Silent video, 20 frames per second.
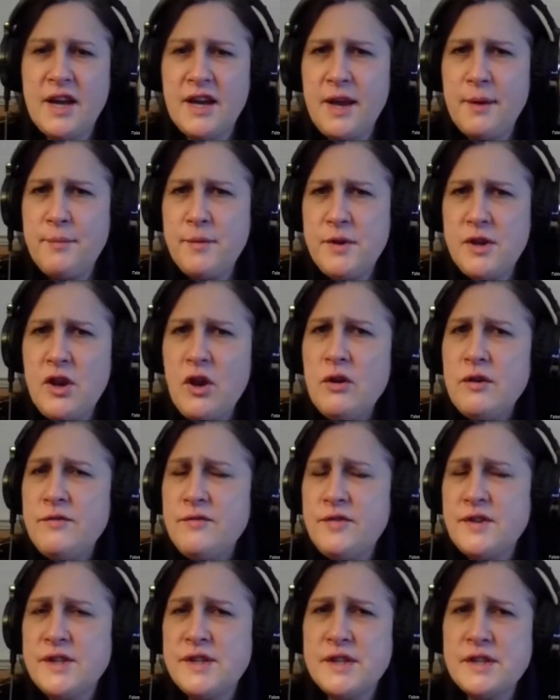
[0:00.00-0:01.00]
let me know if
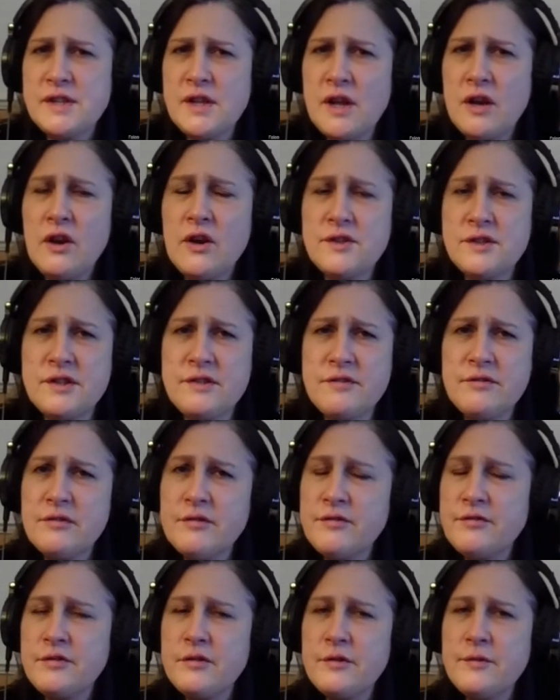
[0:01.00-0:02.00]
this is a lot
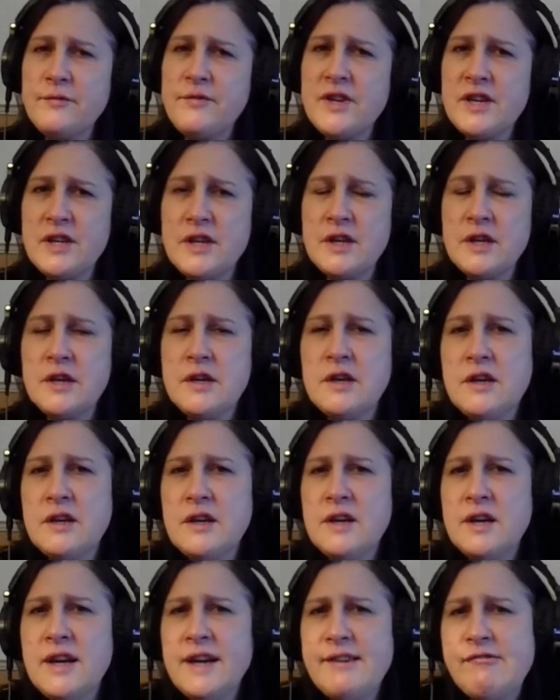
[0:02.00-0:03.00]
different from the
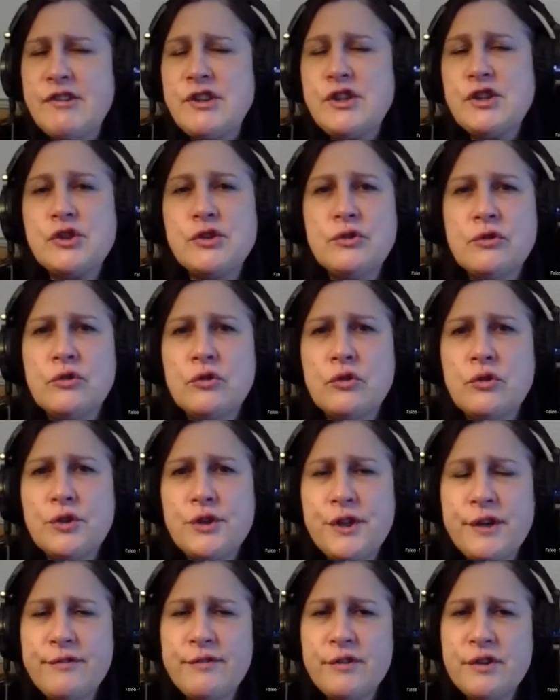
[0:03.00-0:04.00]
original
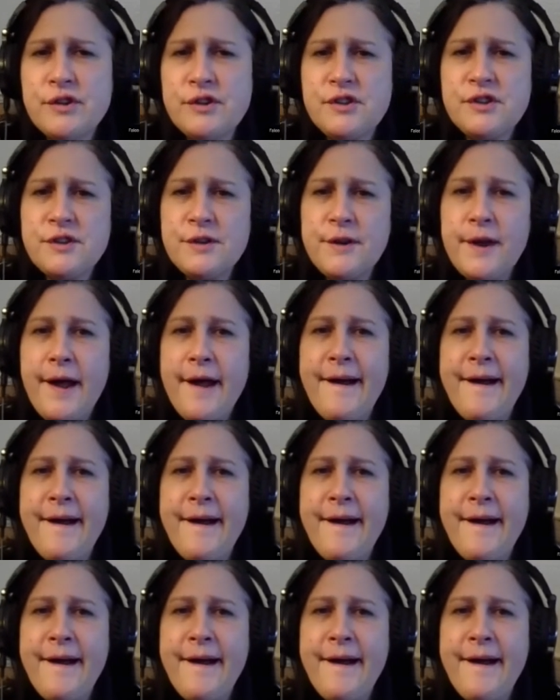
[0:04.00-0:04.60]
audio version.